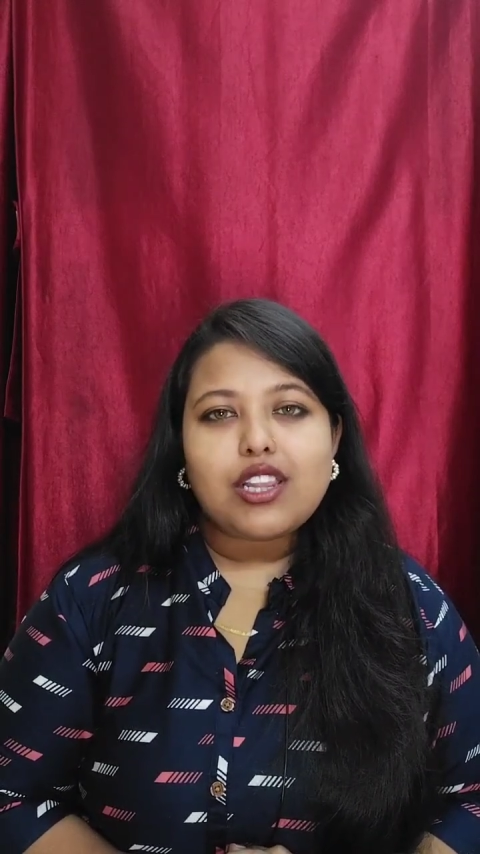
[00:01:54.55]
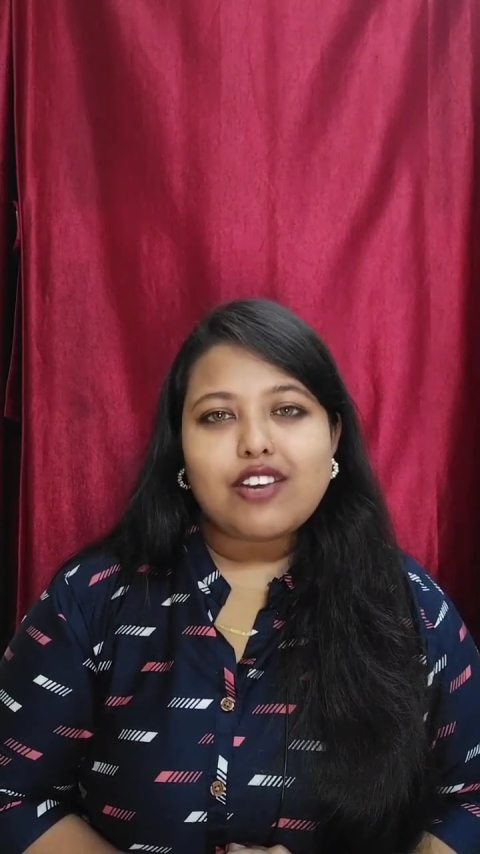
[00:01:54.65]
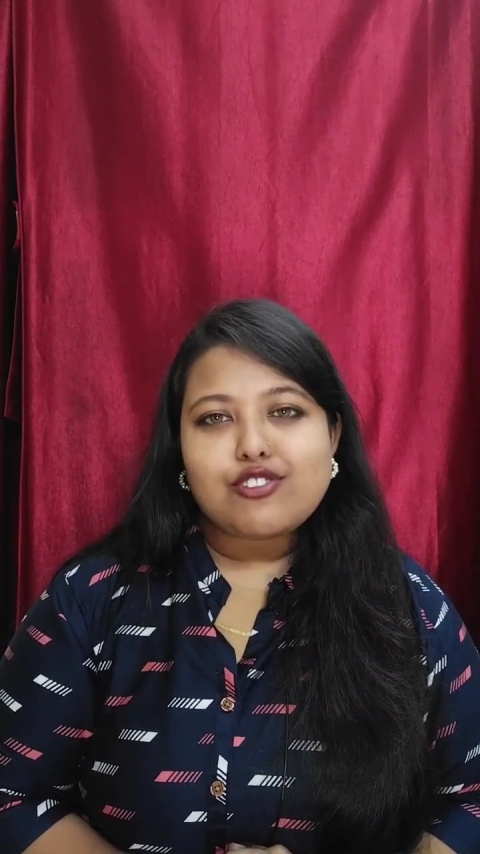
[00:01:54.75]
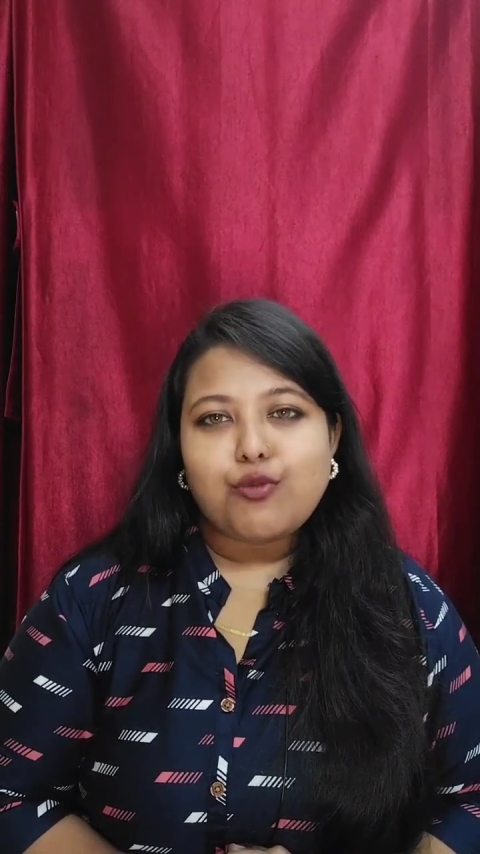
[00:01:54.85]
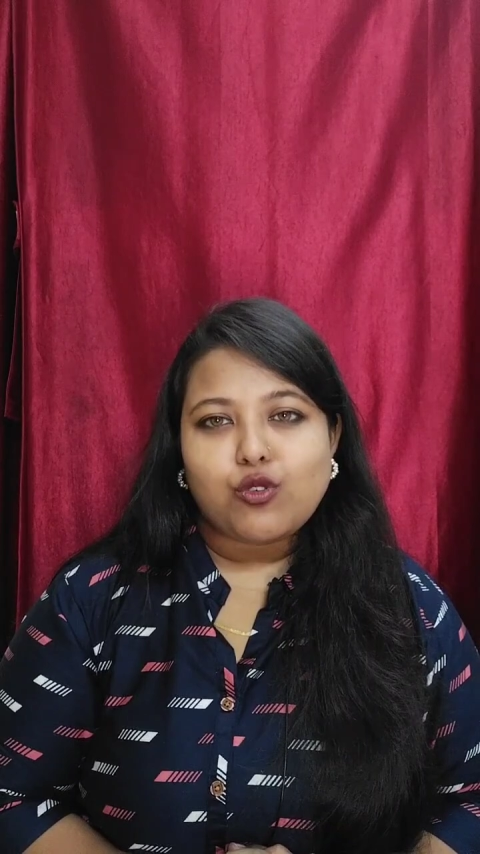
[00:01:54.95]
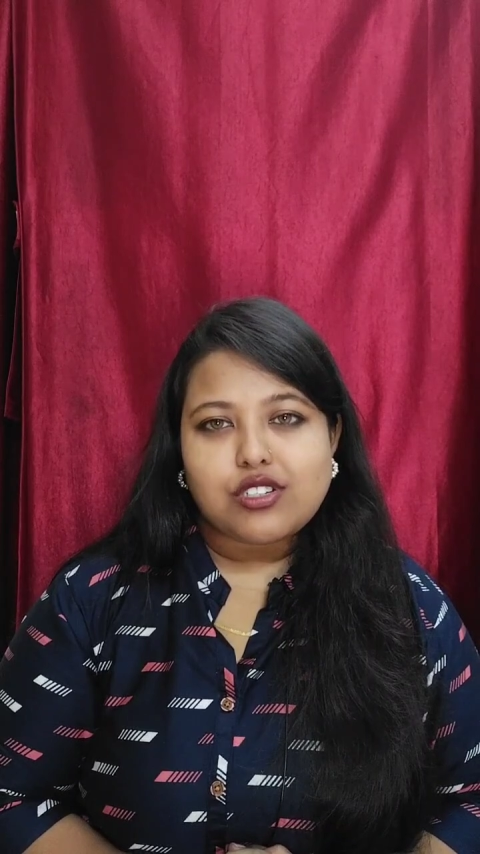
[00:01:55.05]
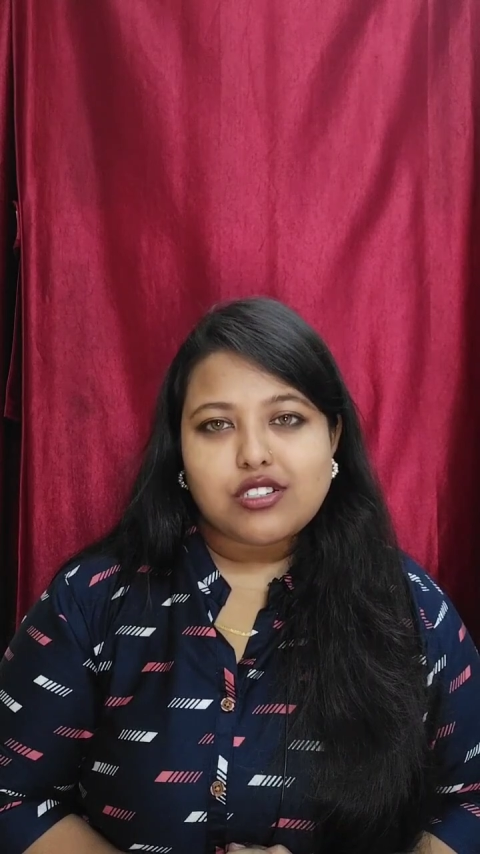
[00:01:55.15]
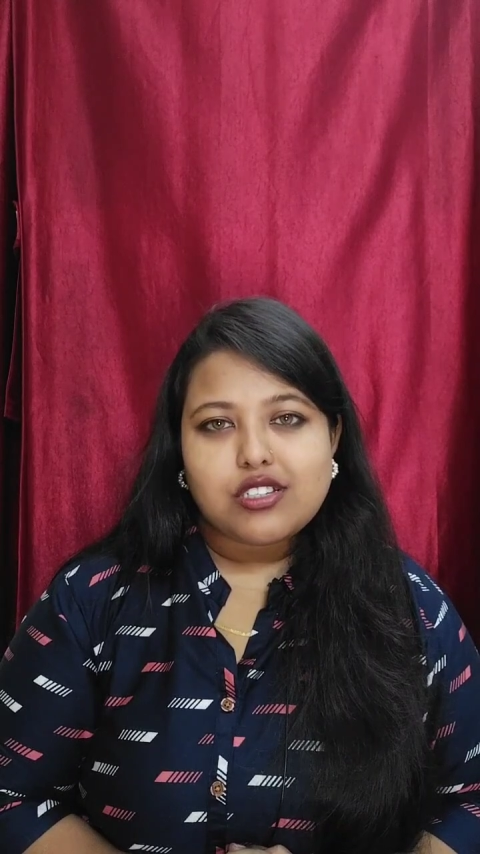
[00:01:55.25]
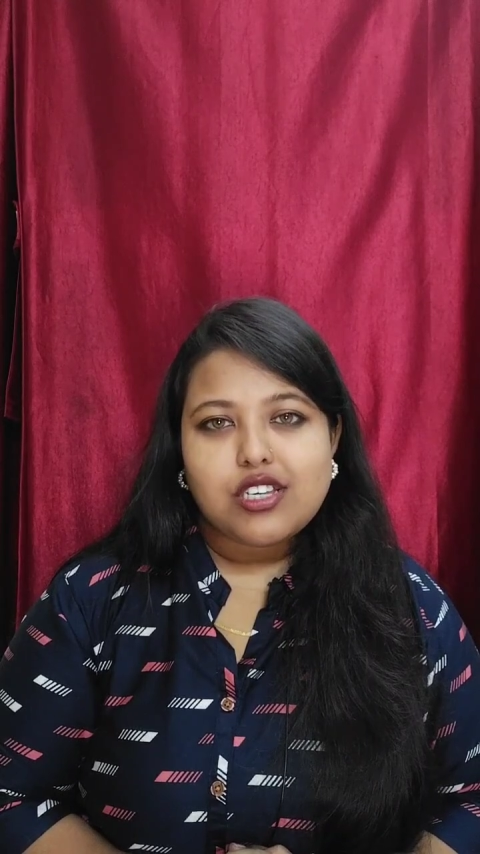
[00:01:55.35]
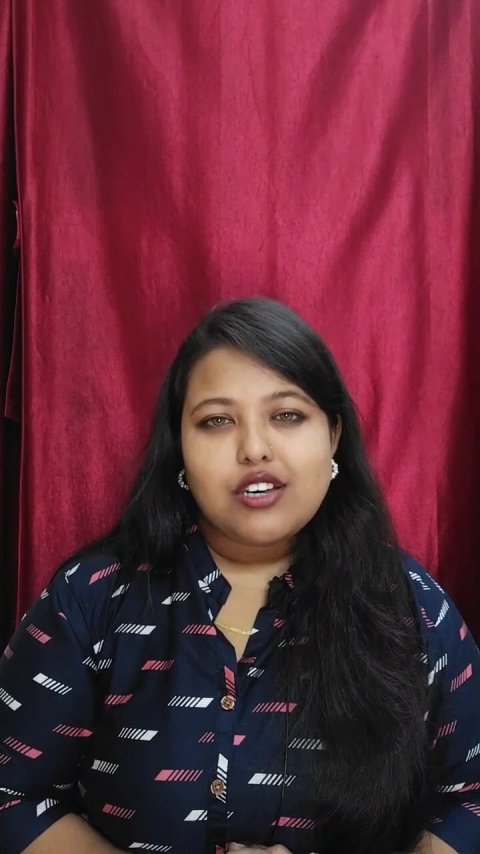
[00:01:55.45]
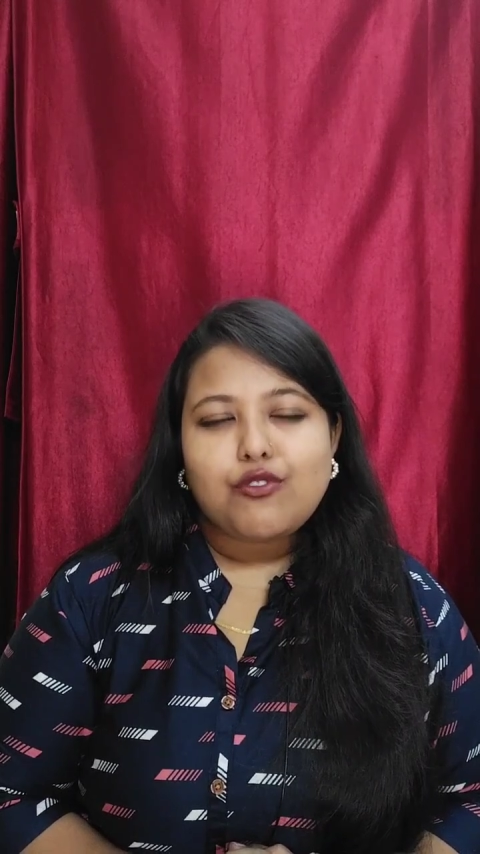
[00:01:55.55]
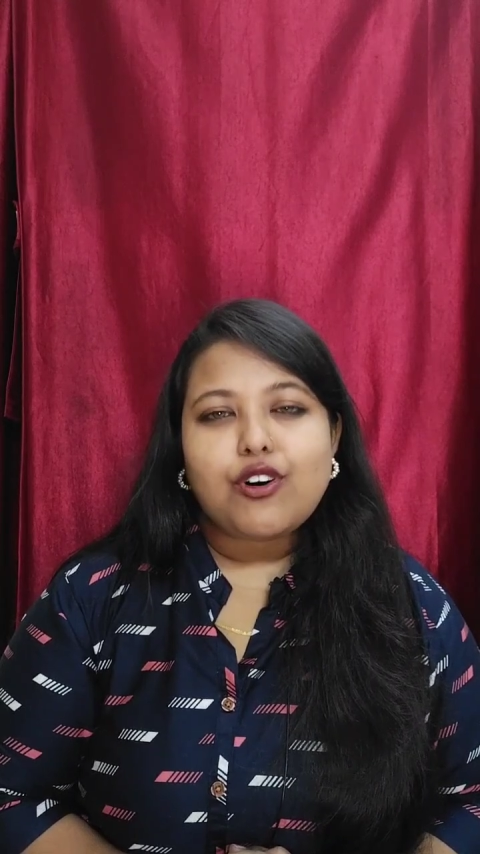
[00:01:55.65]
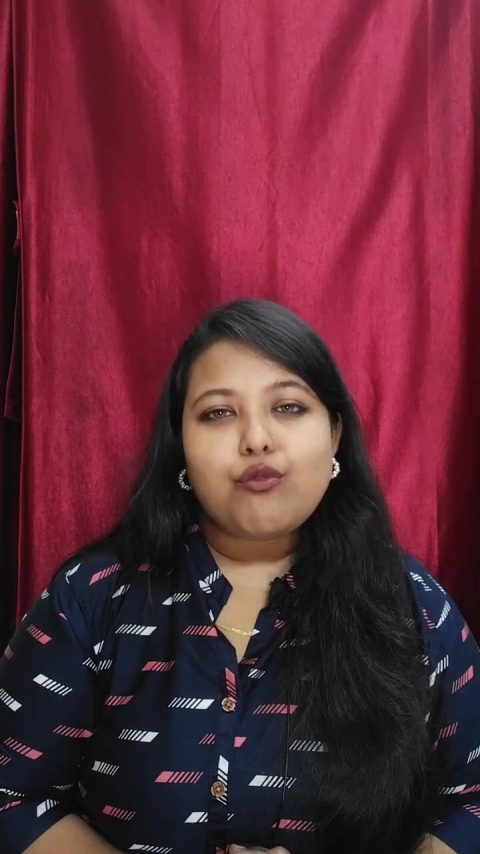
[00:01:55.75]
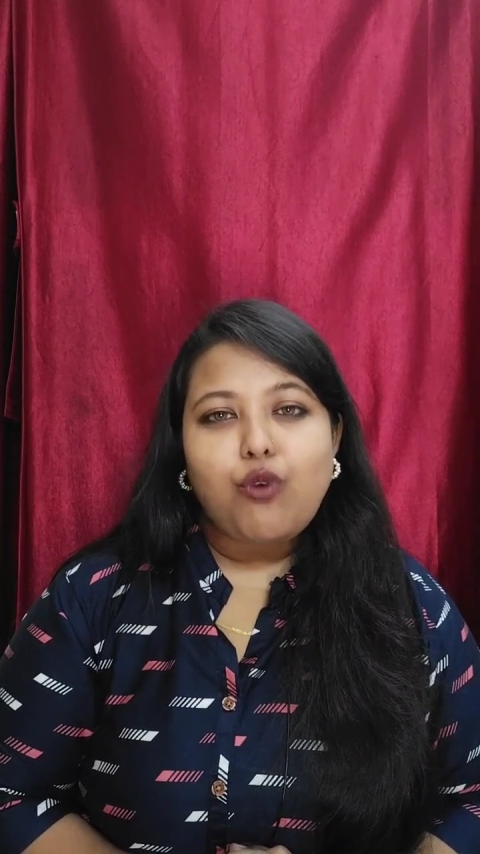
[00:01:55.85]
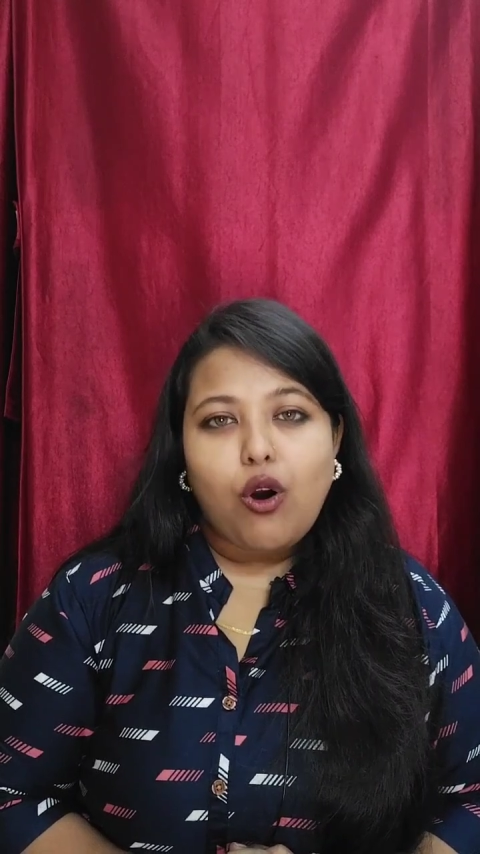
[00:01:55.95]
left motor.
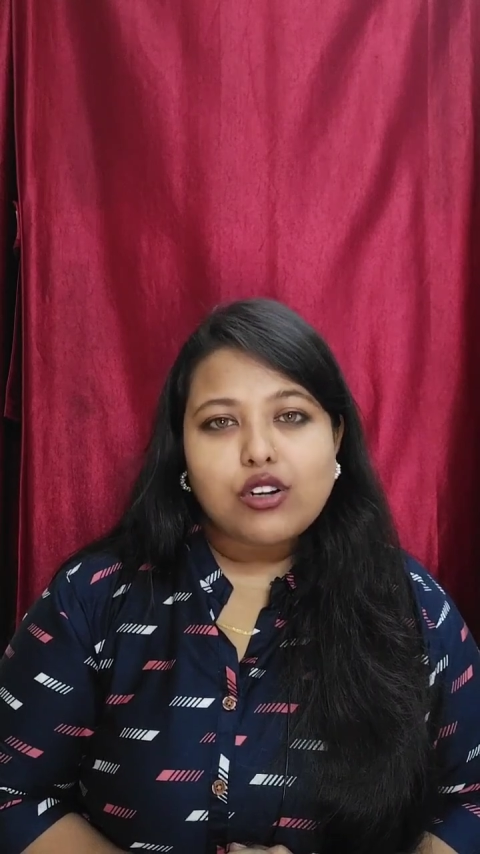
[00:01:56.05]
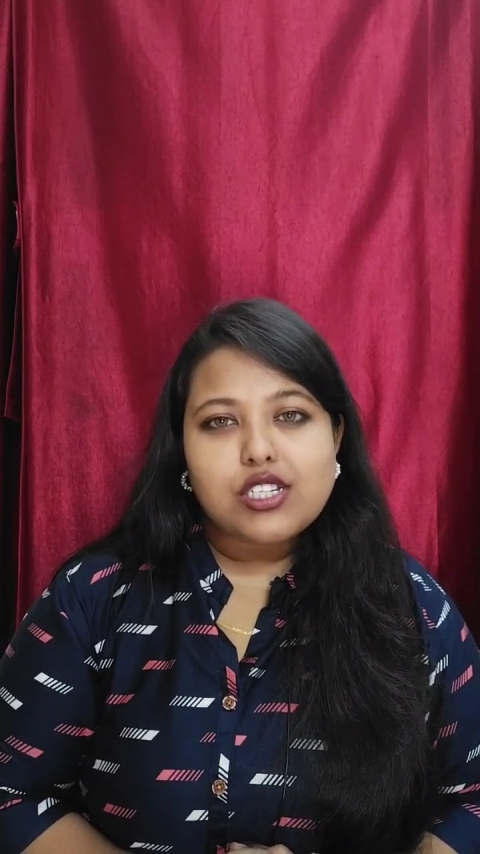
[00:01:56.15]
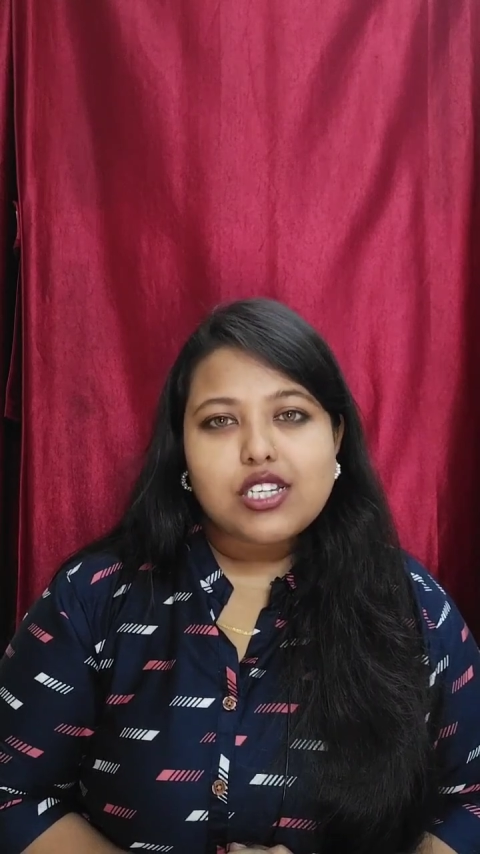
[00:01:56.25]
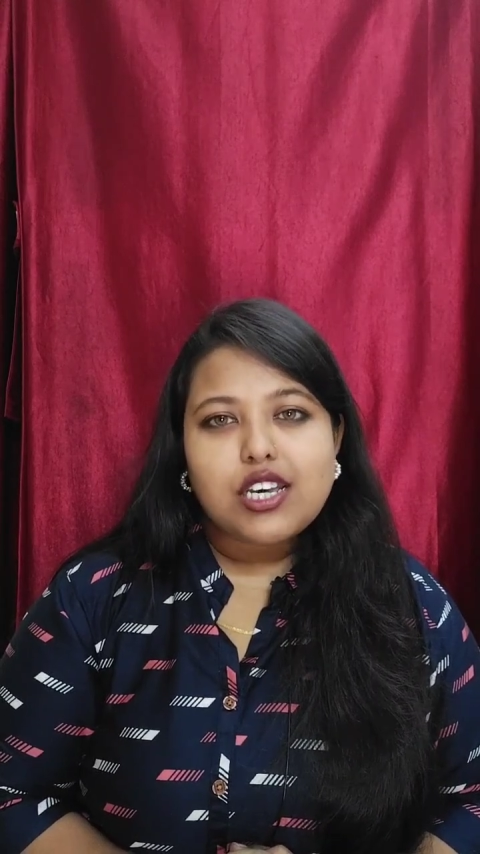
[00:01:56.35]
For WOD,